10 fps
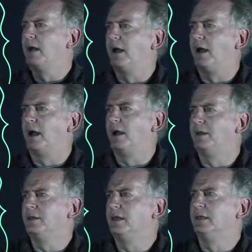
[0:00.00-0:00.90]
uh,
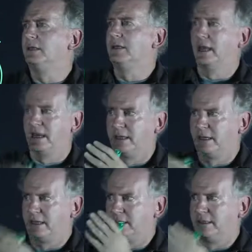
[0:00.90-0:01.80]
in, uh,
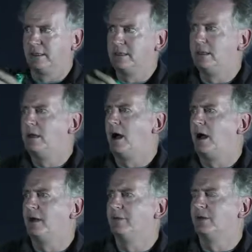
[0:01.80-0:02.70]
in
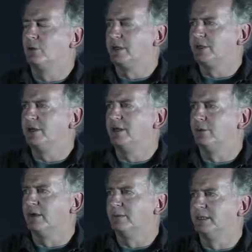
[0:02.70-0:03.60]
uh, the quaternion
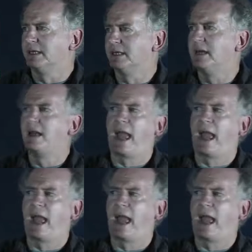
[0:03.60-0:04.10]
arithmetic,